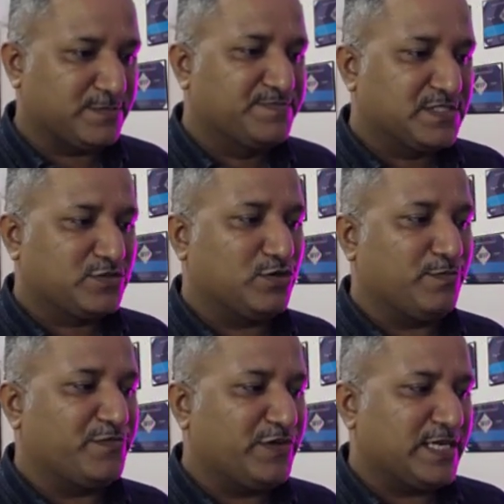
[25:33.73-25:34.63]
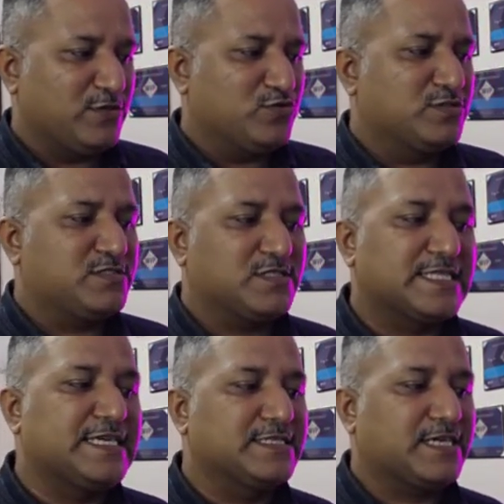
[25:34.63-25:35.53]
So we can use these
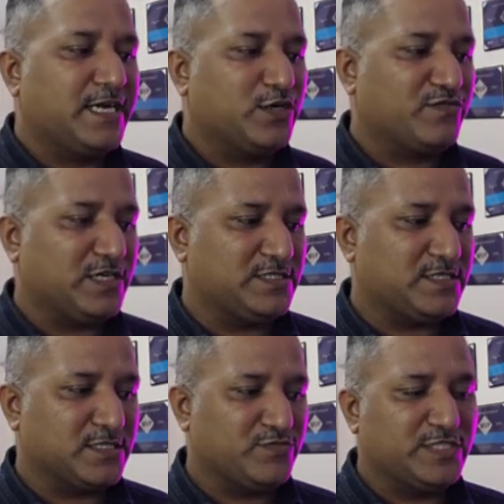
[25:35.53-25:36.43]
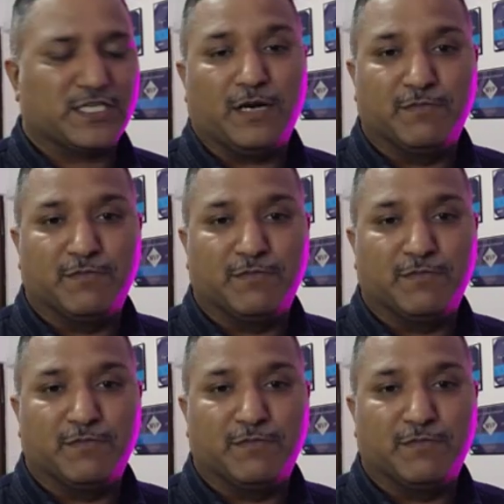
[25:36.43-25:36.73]
kind of constructs which come